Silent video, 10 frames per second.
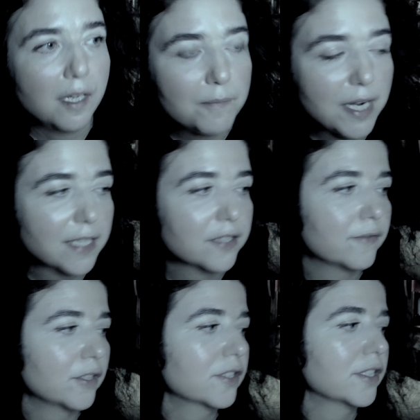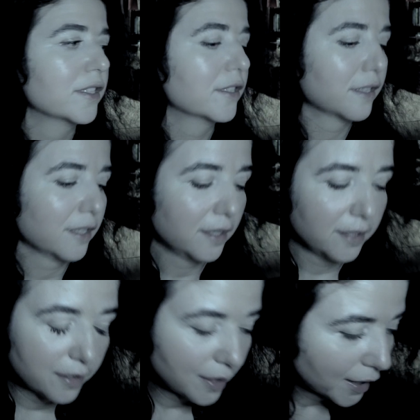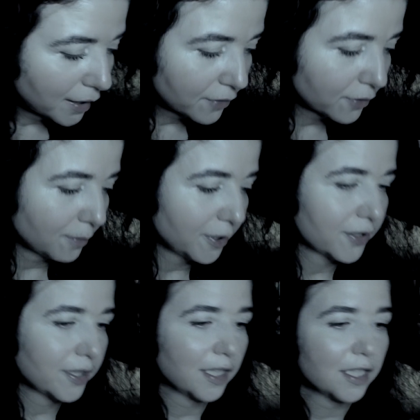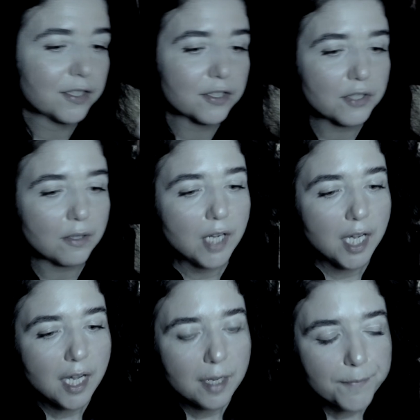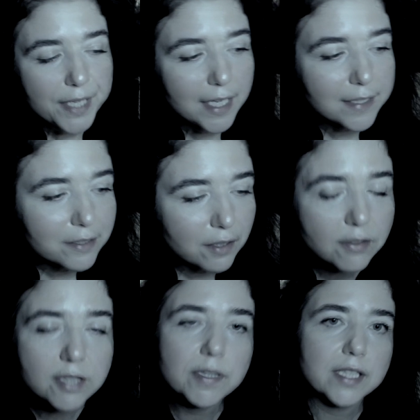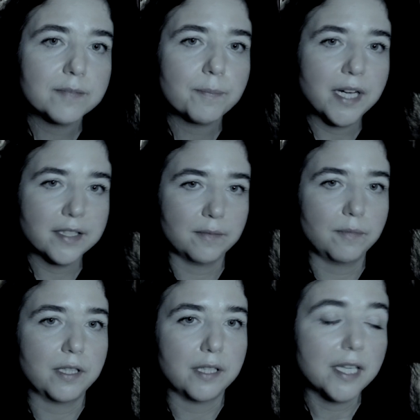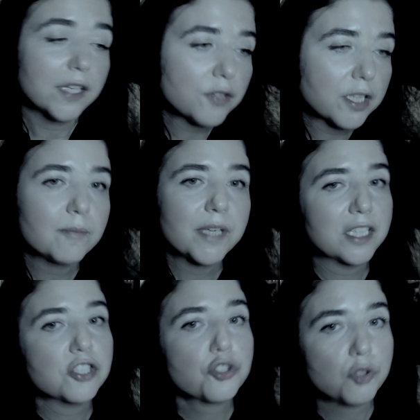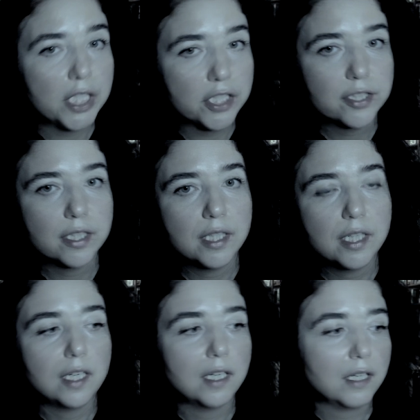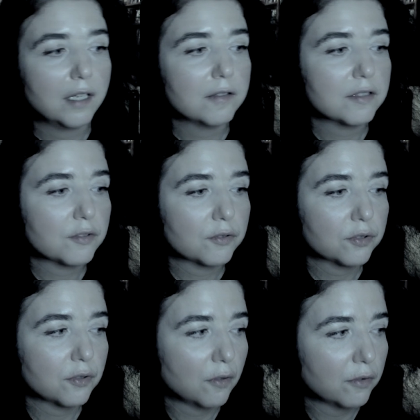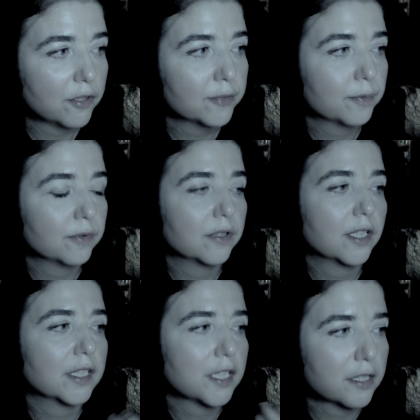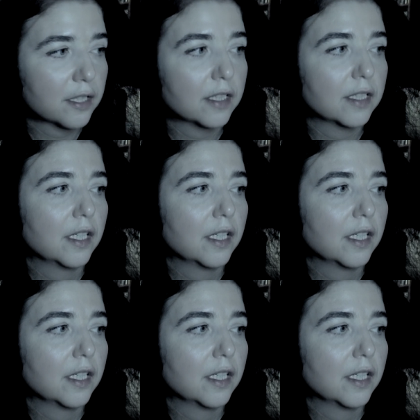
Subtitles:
brass versus string instruments. So be as knowledgeable as possible. Then you can make a choice. You should always put artistic